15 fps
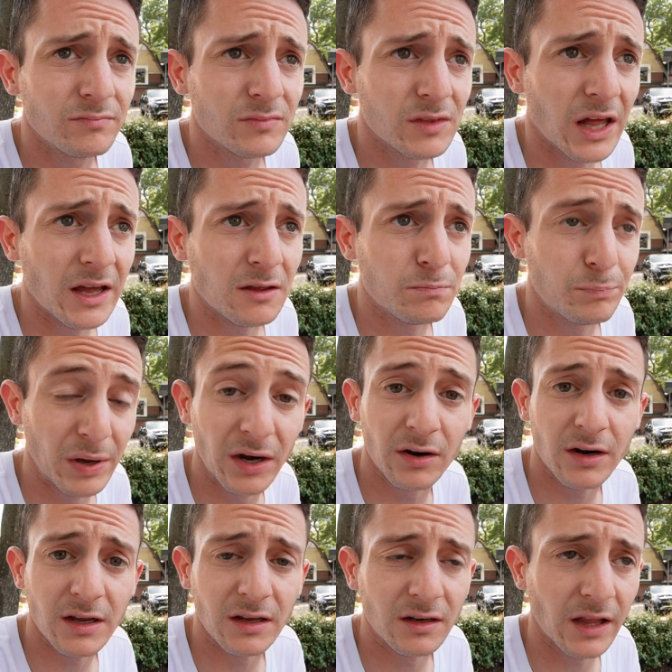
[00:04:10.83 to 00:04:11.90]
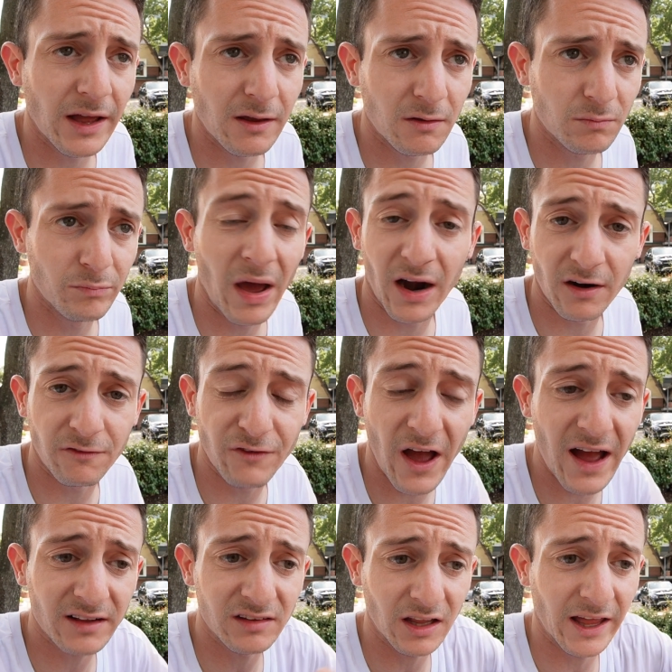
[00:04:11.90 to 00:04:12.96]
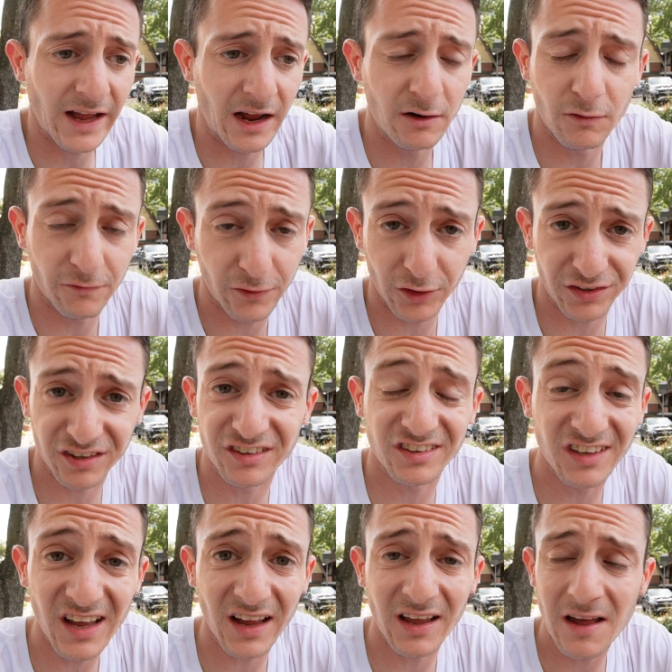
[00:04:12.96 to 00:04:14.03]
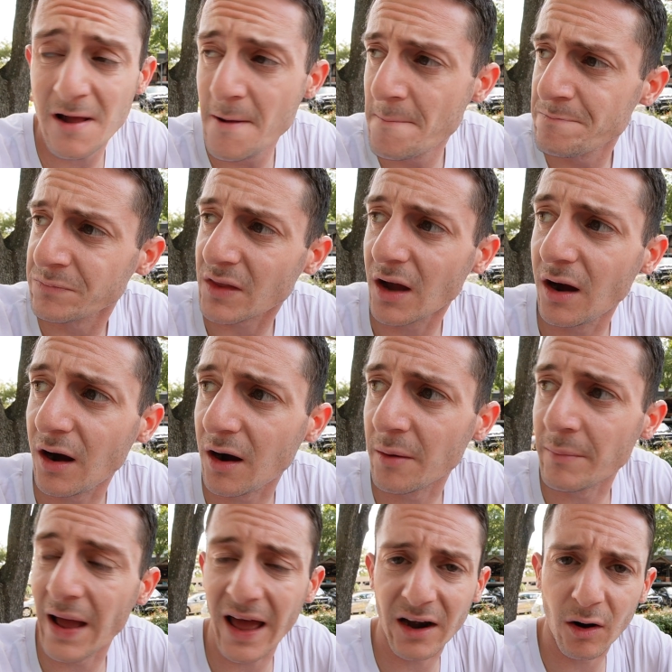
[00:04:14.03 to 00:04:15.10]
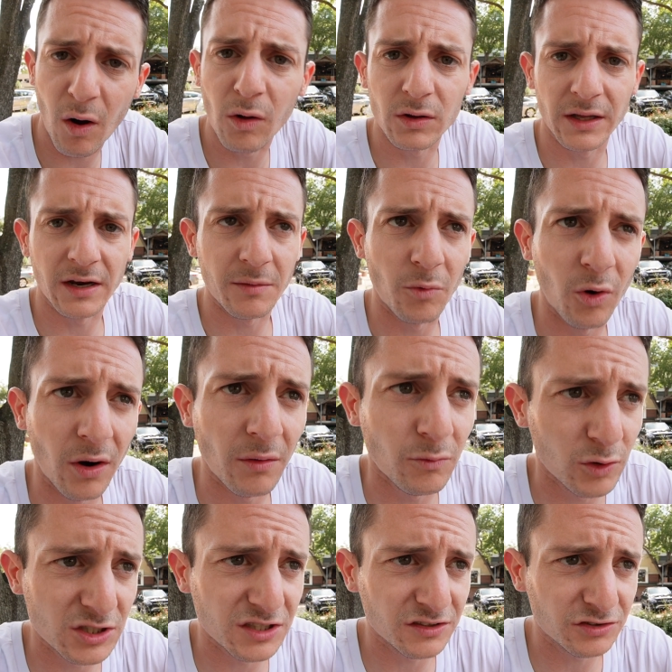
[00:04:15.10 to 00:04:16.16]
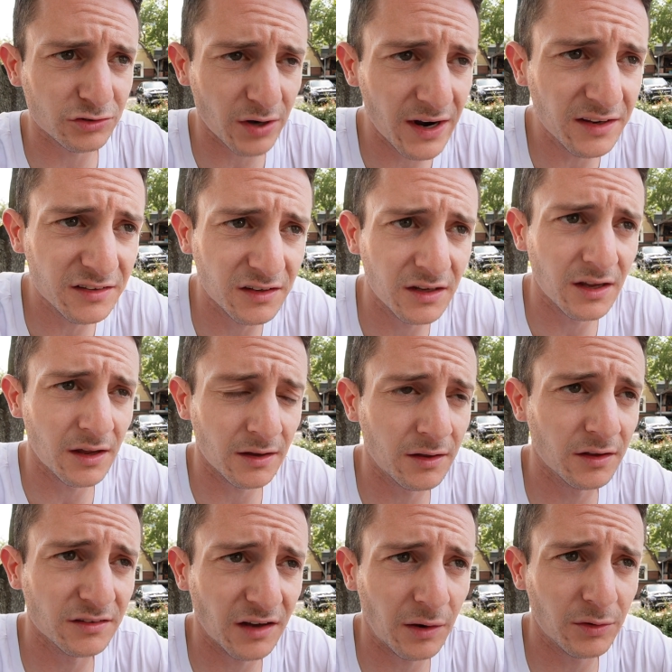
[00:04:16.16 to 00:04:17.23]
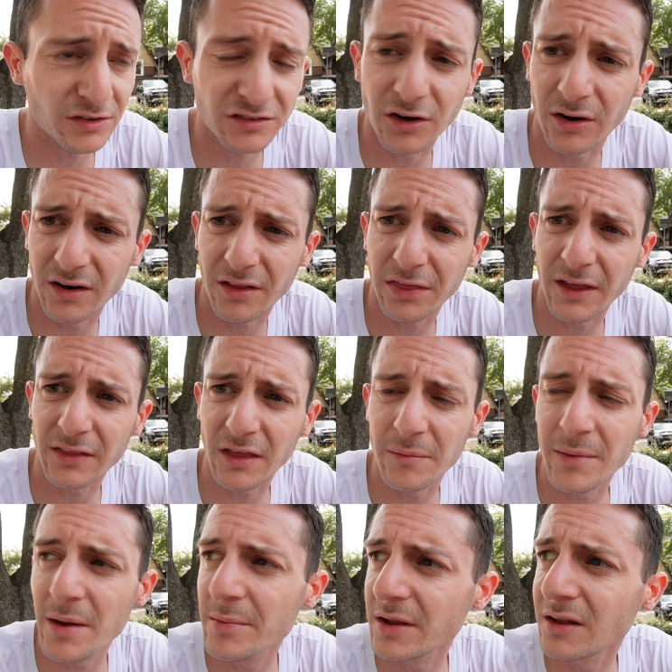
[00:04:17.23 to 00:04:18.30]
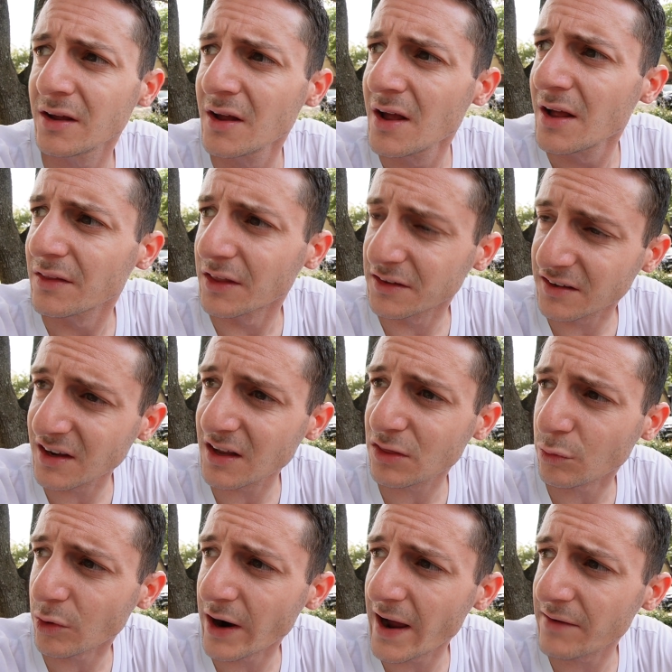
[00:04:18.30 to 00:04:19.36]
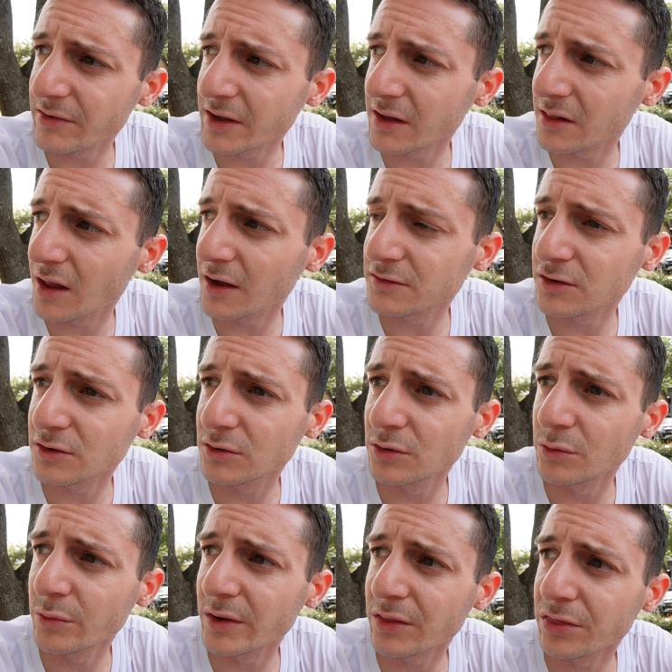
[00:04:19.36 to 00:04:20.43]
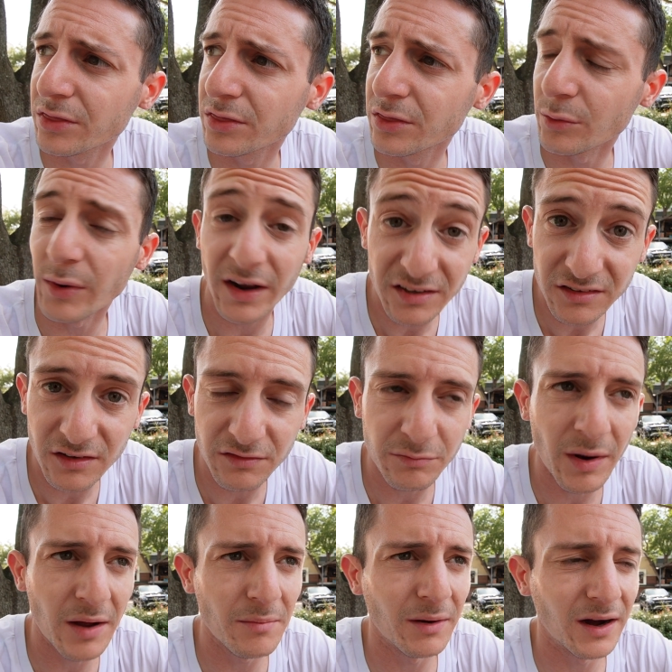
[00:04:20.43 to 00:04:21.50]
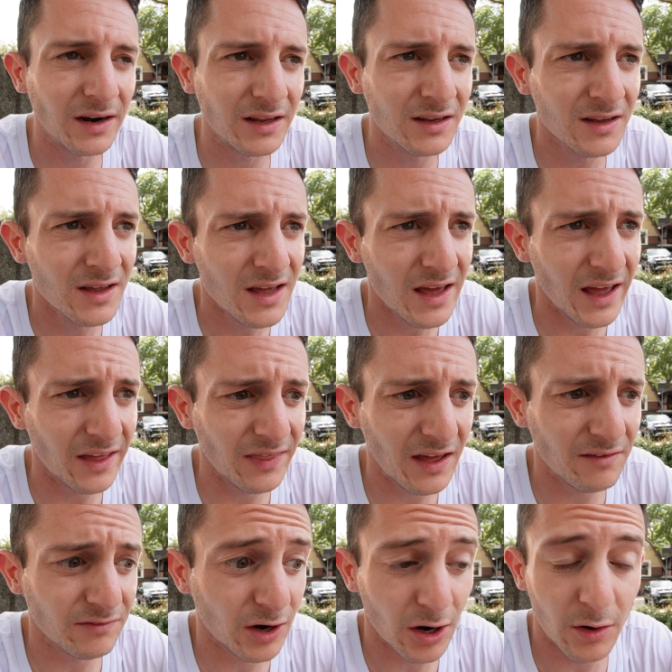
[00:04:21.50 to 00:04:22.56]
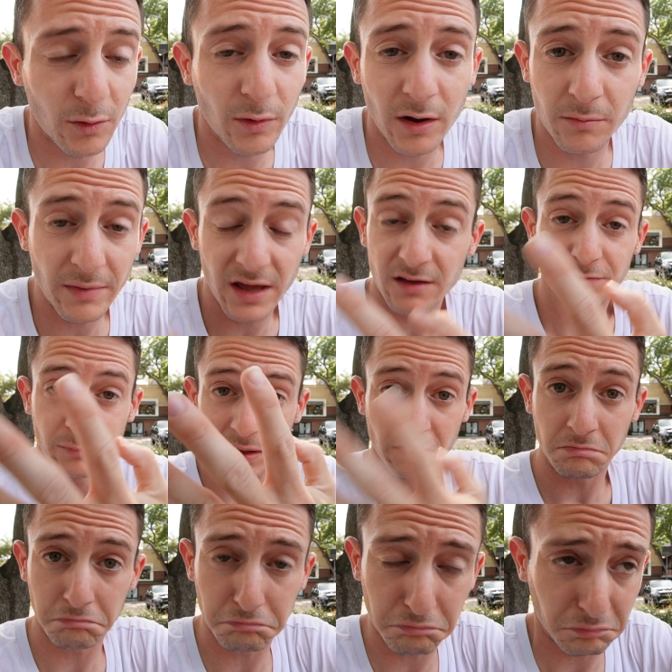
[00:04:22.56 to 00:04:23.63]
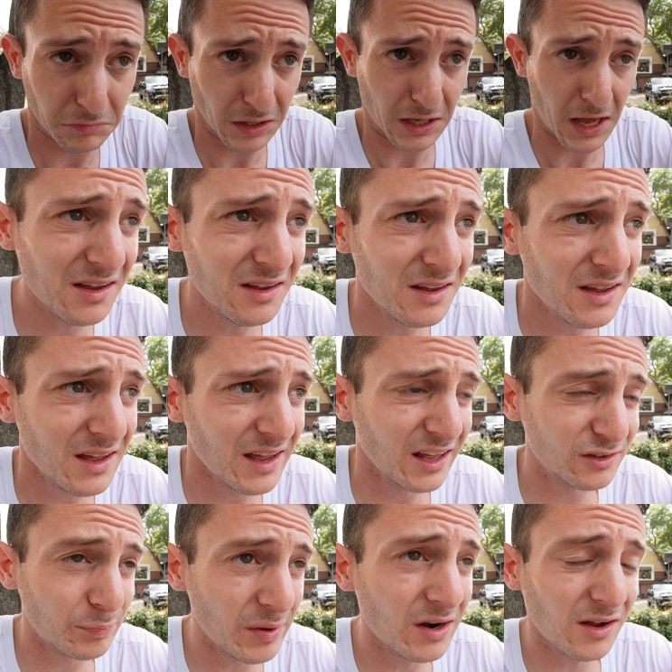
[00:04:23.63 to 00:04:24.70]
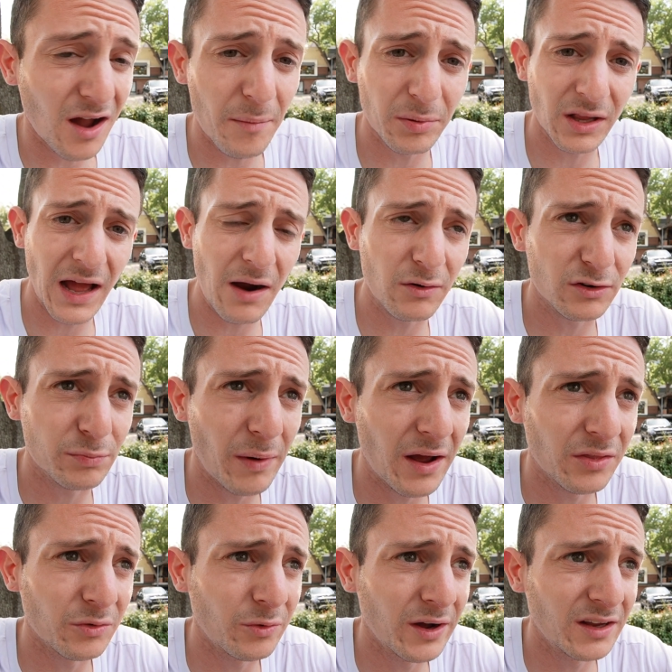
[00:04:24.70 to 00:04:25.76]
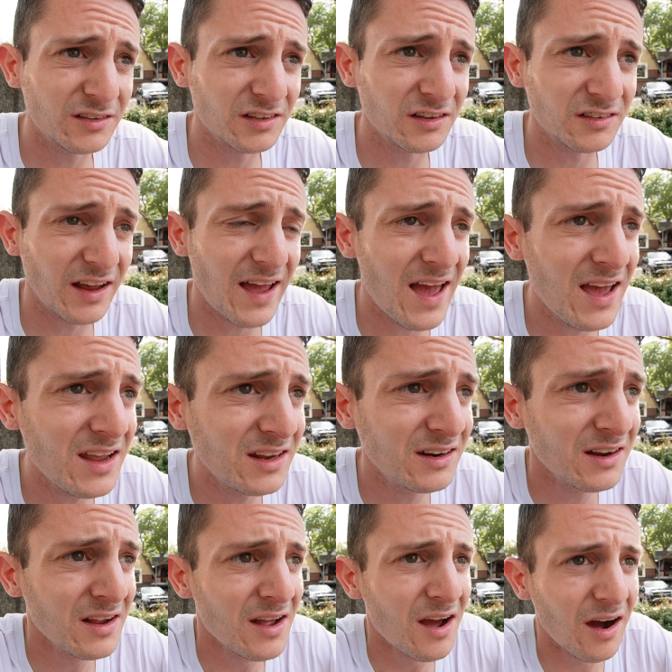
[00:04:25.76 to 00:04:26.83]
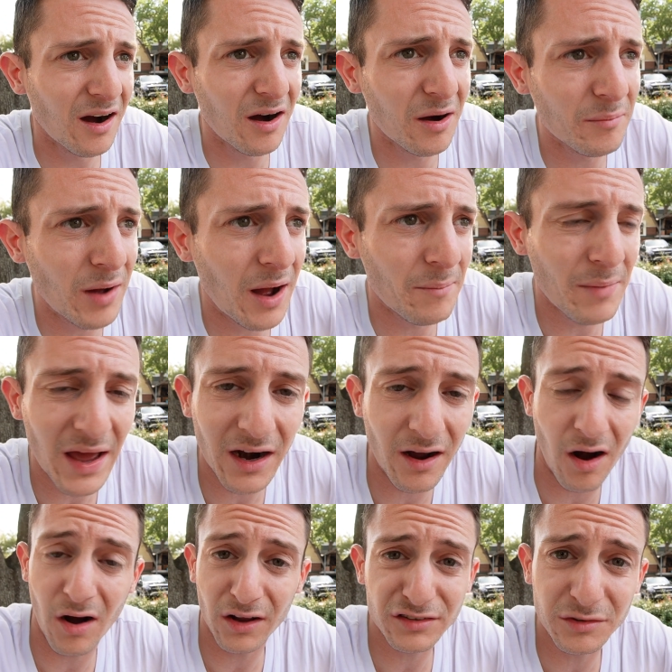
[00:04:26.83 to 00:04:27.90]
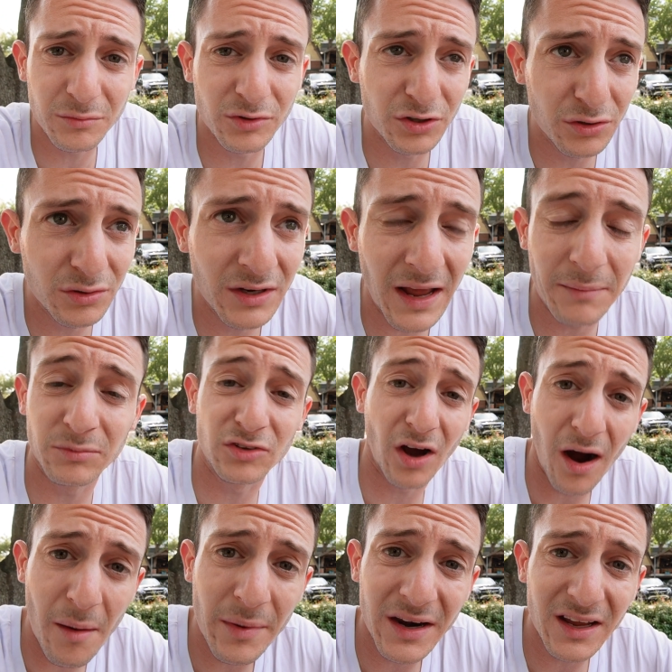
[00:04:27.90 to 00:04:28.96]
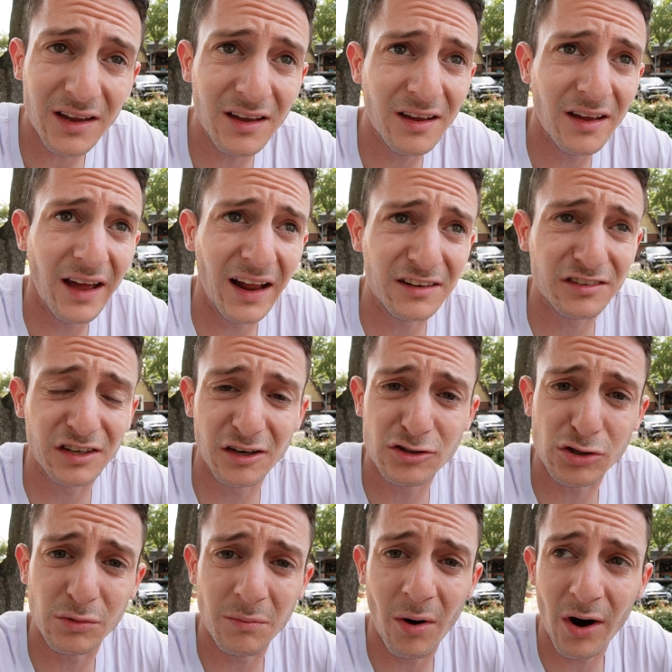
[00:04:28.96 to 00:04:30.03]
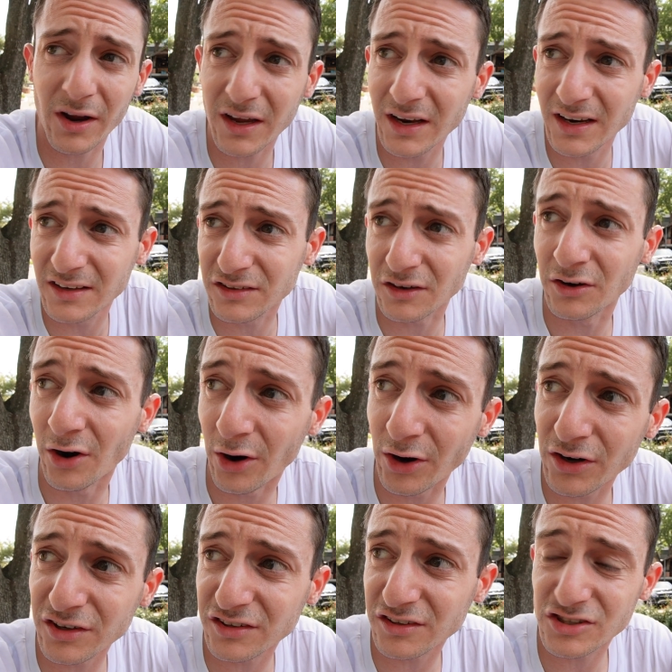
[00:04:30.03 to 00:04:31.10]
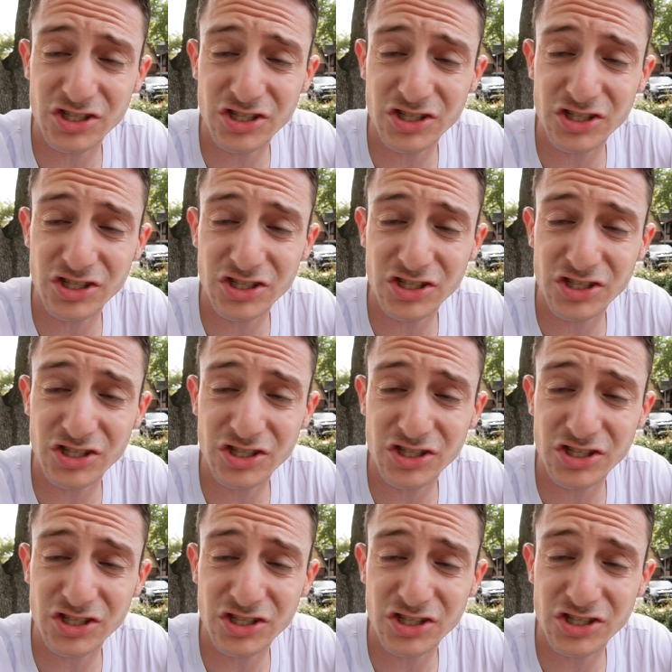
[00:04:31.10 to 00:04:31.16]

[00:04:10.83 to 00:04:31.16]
Like, period. Like, matter of fact, like, I don't feel sick at all anymore, which is crazy, because I was starting to think that maybe the teeth were having a lot to do with the rest of my body, and that very well may have been the case. It's been a couple hours, by the way, since I ate. I met an awesome dude named Dominic at Central Market. He's a nurse.